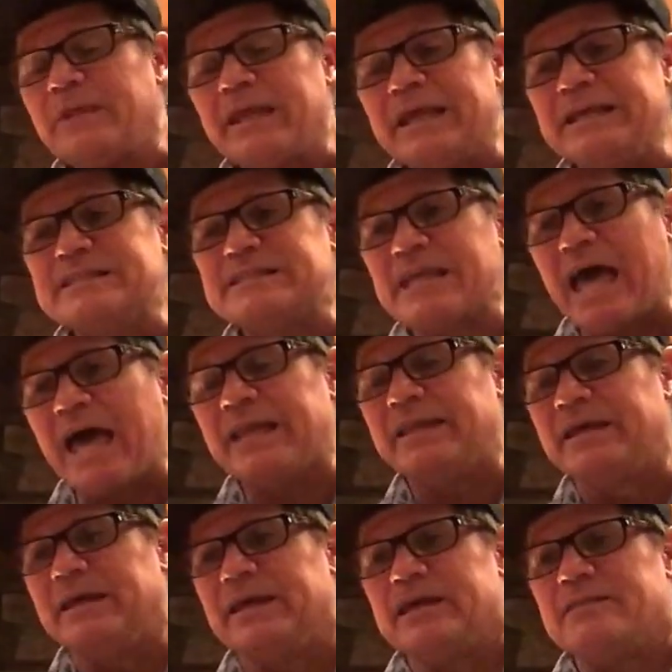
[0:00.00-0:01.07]
He said
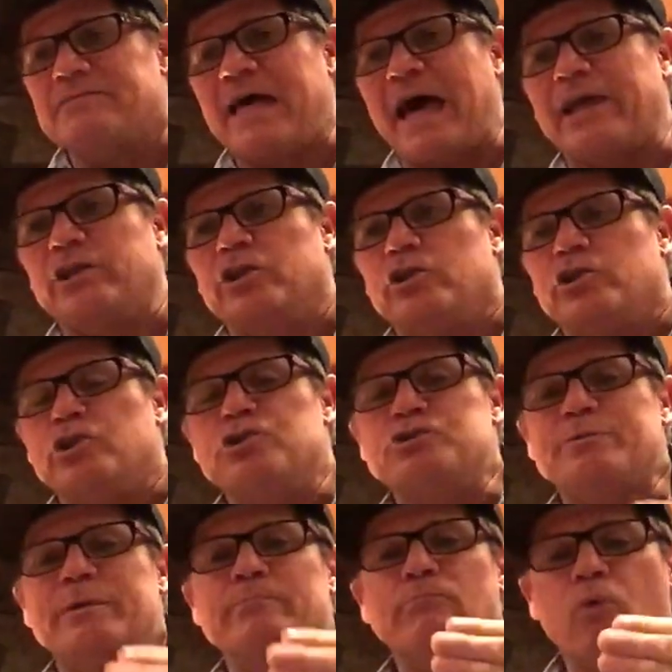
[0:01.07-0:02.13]
that you
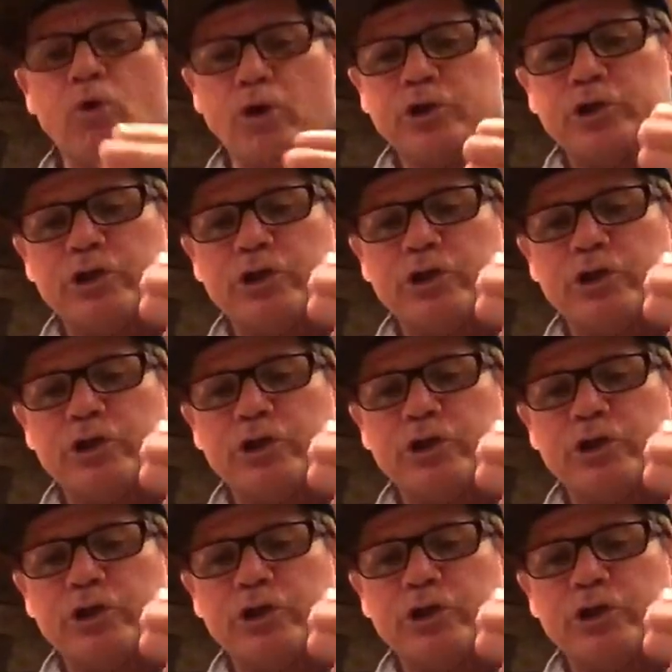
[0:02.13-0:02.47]
should be more